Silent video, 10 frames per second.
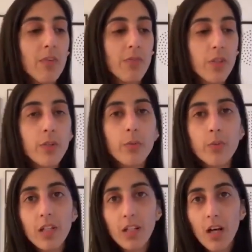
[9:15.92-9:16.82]
if
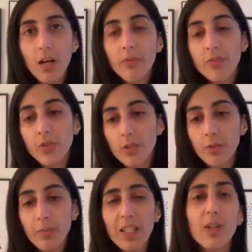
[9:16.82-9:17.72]
you would love
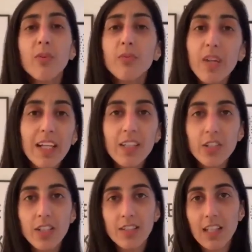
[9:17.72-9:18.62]
to be
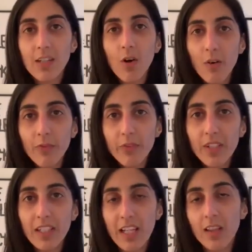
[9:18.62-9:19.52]
courageous and
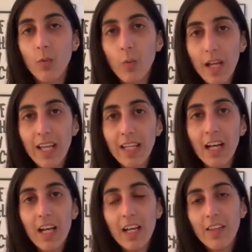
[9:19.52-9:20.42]
confident in the way